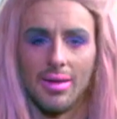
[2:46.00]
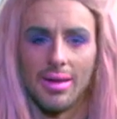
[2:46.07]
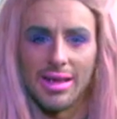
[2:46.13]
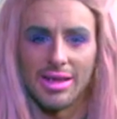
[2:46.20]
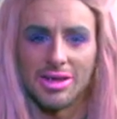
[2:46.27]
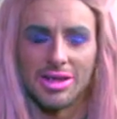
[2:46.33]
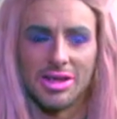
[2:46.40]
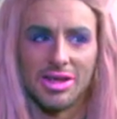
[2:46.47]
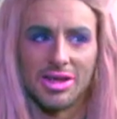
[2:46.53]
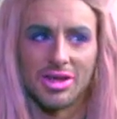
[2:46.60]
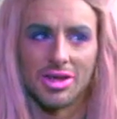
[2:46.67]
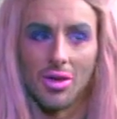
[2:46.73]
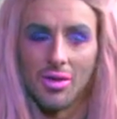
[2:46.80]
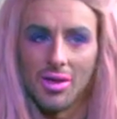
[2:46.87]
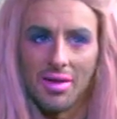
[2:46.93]
Like, she's
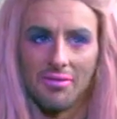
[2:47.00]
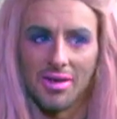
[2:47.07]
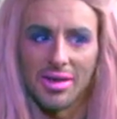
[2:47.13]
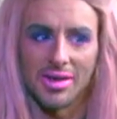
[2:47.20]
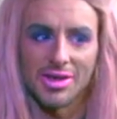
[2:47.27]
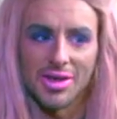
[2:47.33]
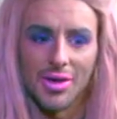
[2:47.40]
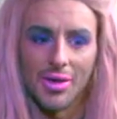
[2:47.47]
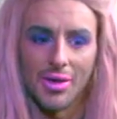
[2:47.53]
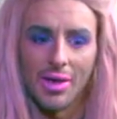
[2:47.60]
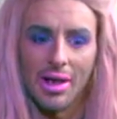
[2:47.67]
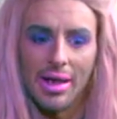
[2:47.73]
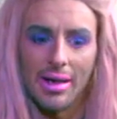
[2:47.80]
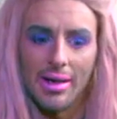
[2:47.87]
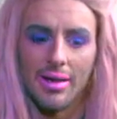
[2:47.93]
so loving. So,
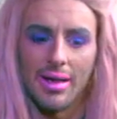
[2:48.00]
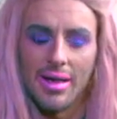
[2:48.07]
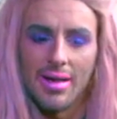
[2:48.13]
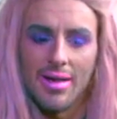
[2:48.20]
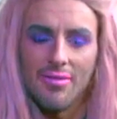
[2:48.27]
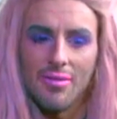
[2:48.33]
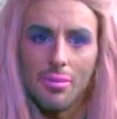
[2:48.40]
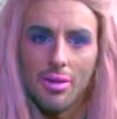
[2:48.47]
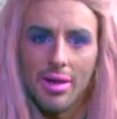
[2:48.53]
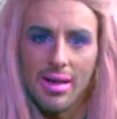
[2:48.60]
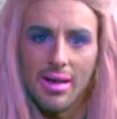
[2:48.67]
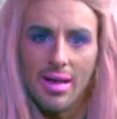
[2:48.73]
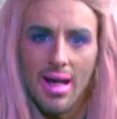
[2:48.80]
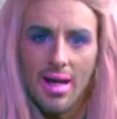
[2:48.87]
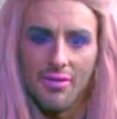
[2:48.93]
like, they didn't even put
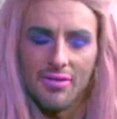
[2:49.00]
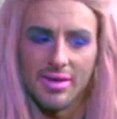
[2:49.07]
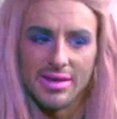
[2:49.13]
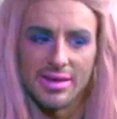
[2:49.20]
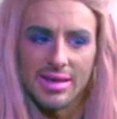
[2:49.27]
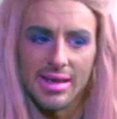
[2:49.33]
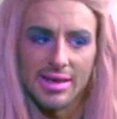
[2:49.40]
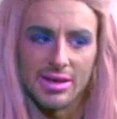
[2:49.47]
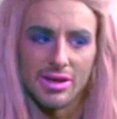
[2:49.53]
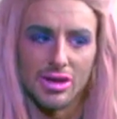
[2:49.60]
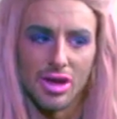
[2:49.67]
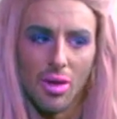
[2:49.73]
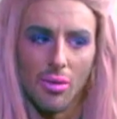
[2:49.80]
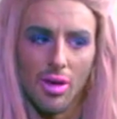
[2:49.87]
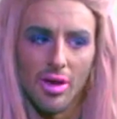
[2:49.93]
any effort into getting to
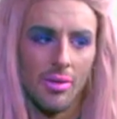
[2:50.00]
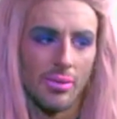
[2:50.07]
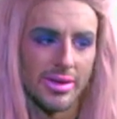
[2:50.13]
know her.